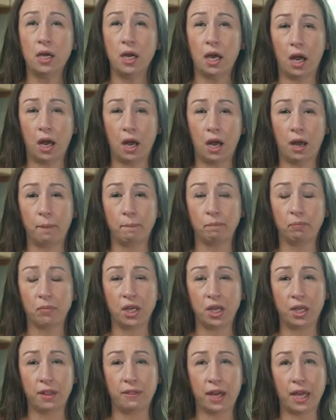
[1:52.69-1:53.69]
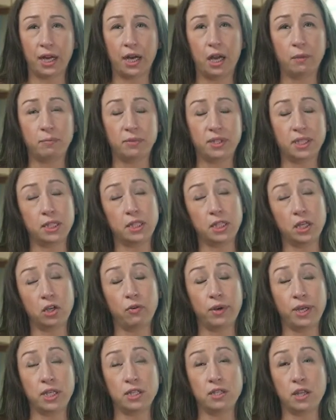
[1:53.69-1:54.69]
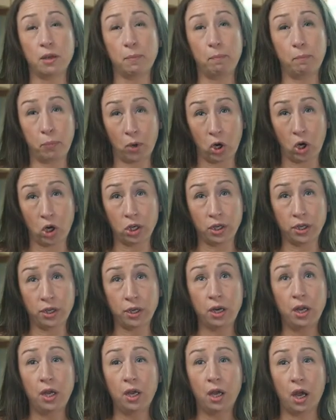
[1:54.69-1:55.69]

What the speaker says: That helps to decrease the burden,